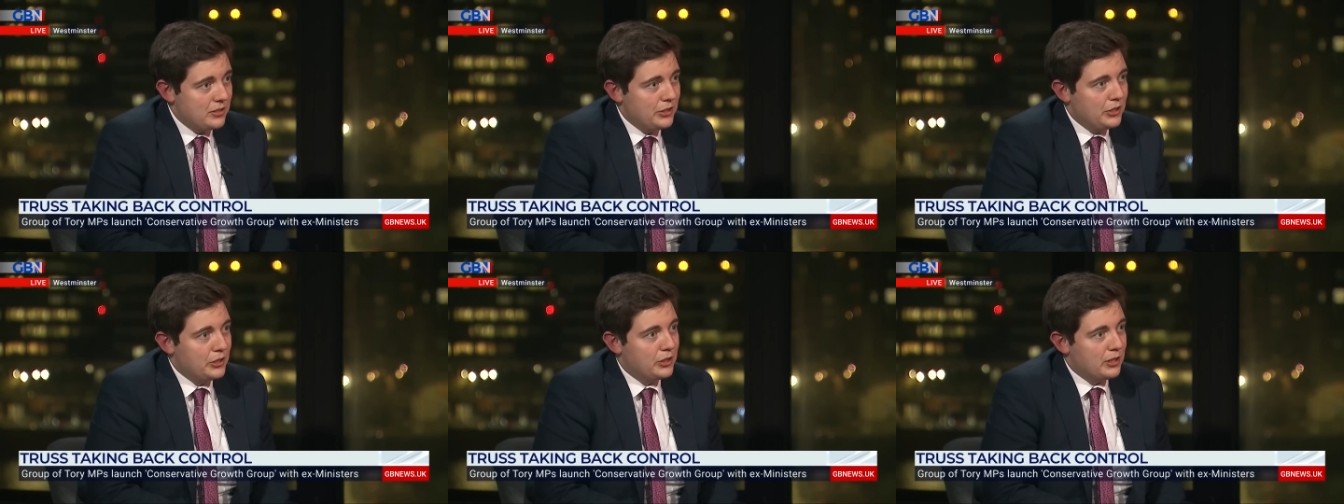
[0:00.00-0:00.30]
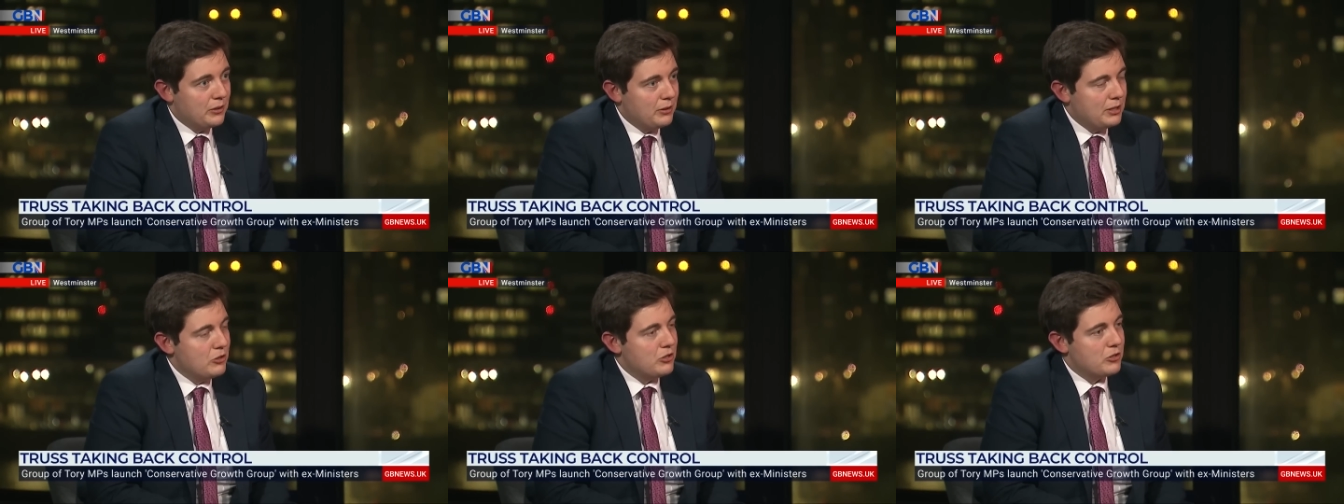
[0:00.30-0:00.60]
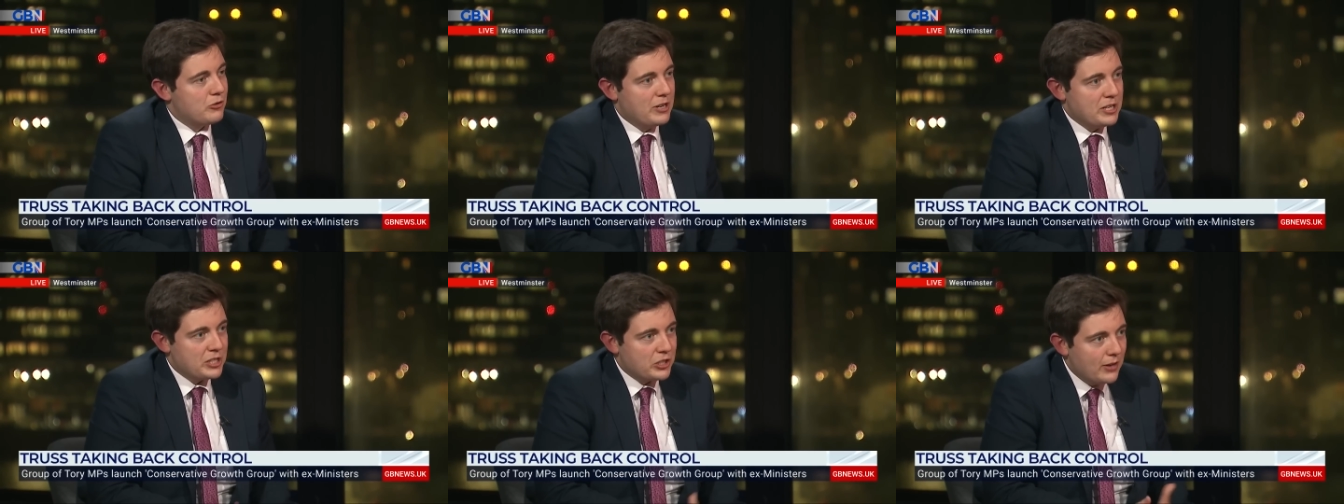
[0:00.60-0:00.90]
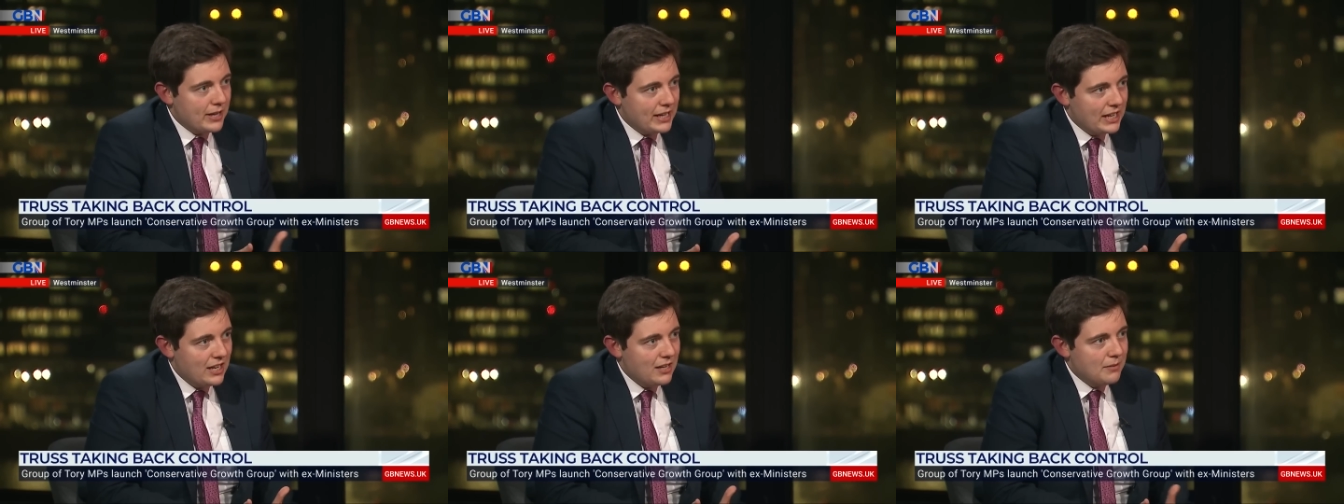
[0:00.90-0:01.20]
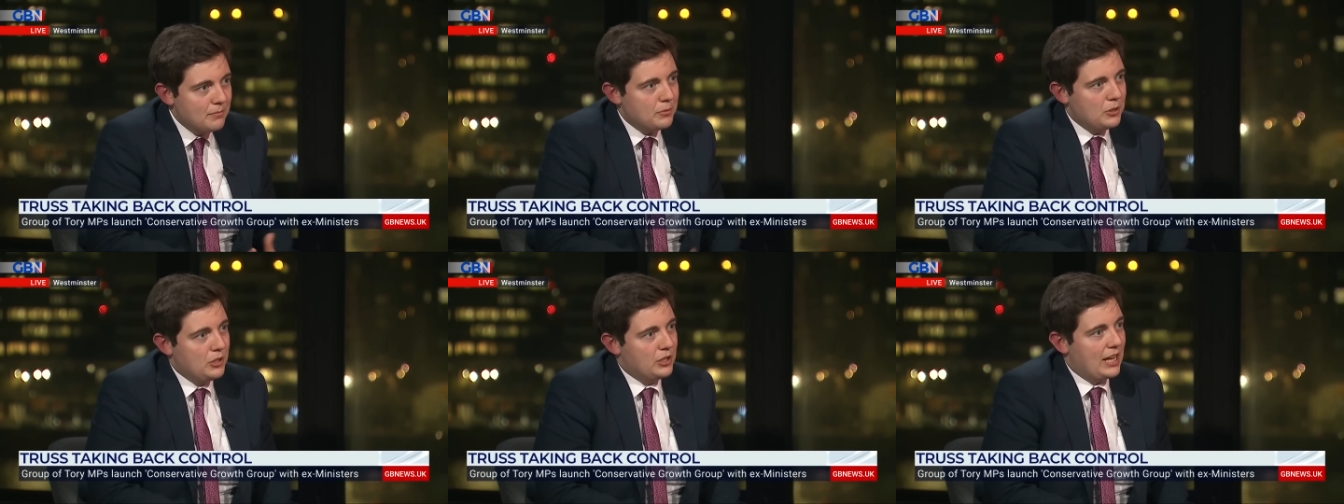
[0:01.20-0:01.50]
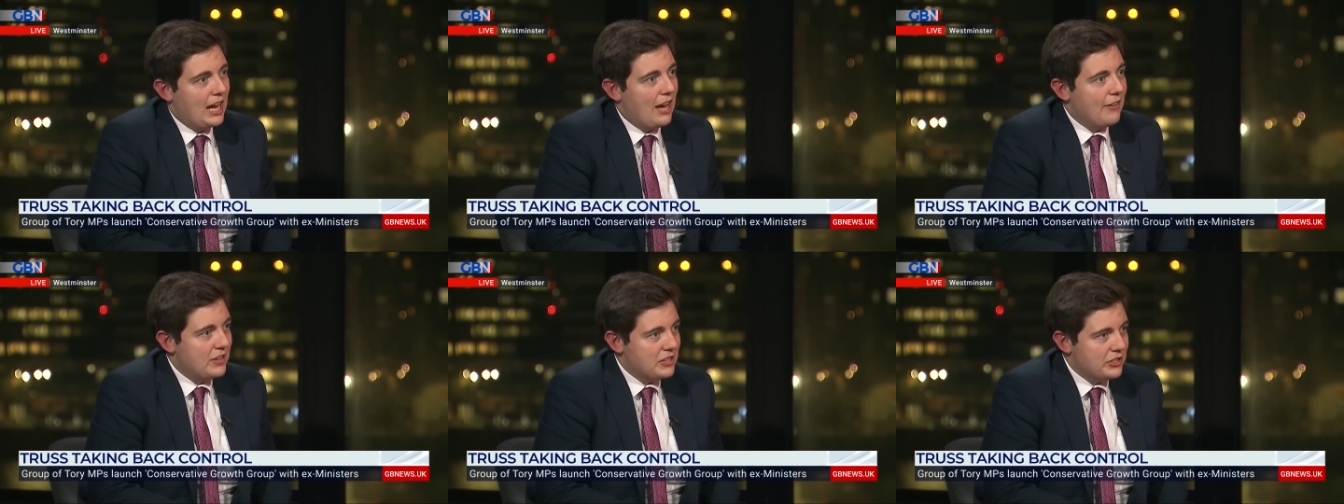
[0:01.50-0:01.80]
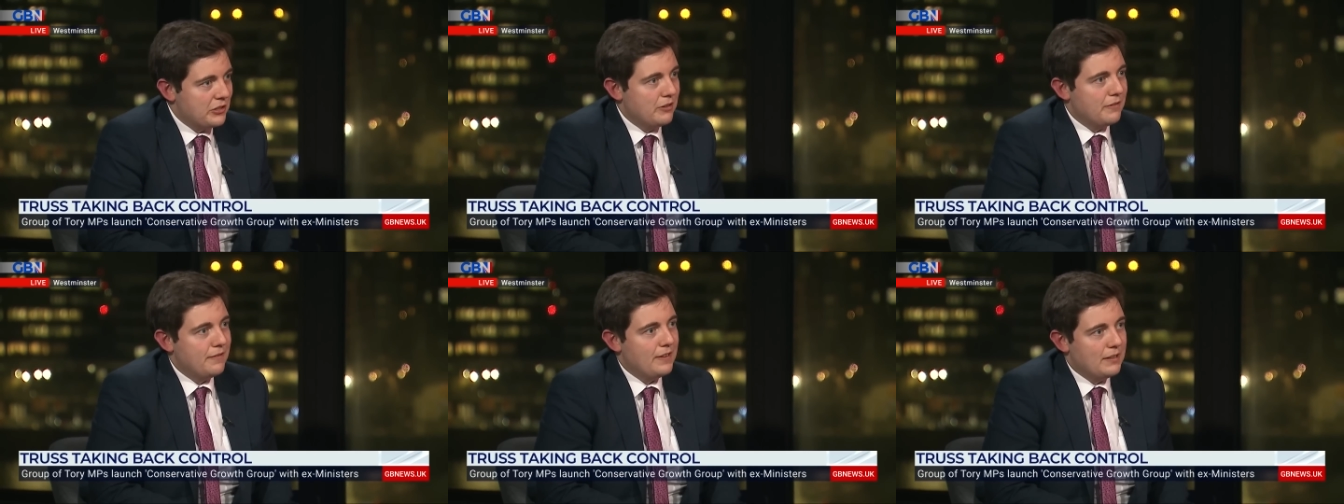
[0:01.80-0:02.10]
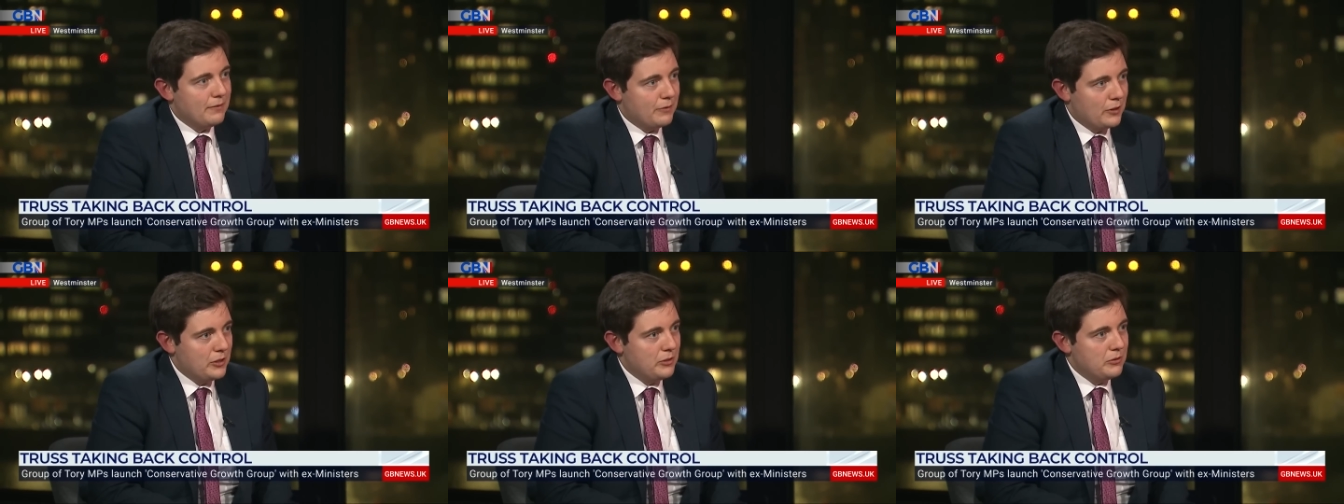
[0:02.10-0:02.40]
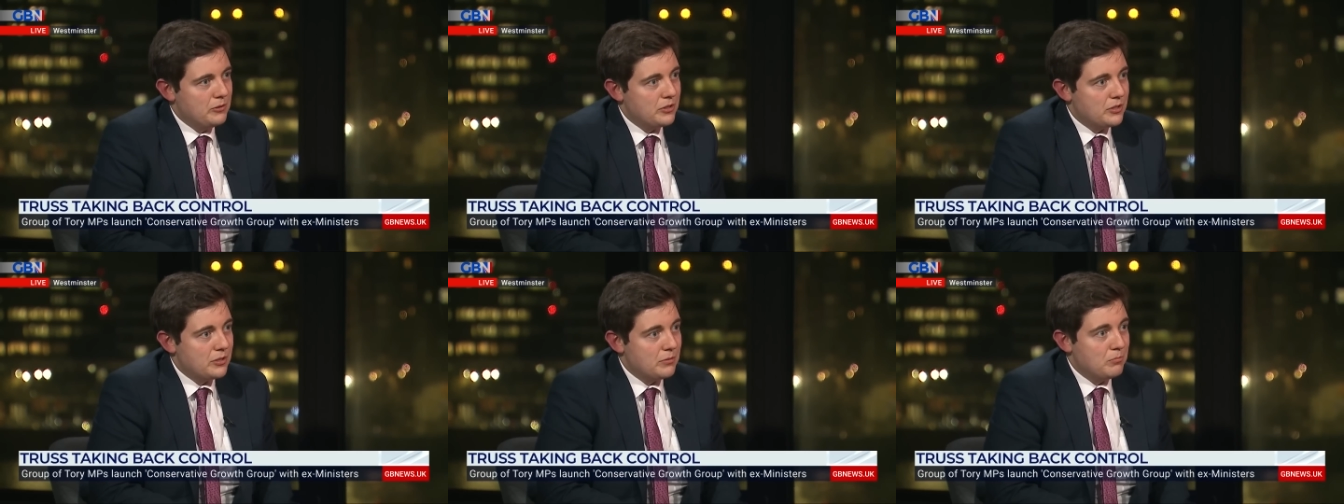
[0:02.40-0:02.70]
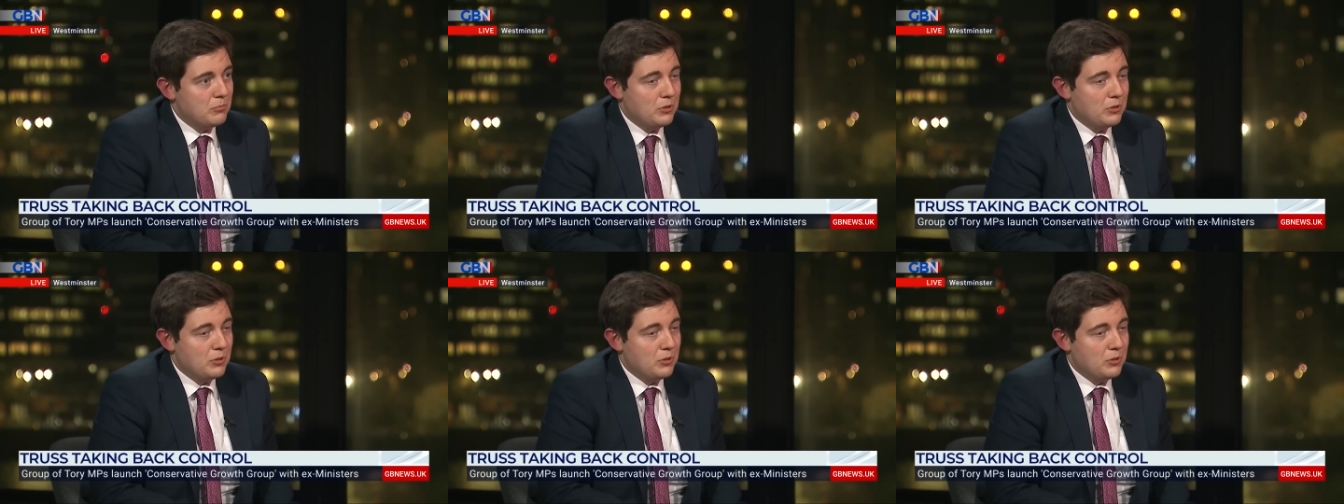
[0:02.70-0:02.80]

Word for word: you look at interest rates going up, you look at how that's going to affect votes,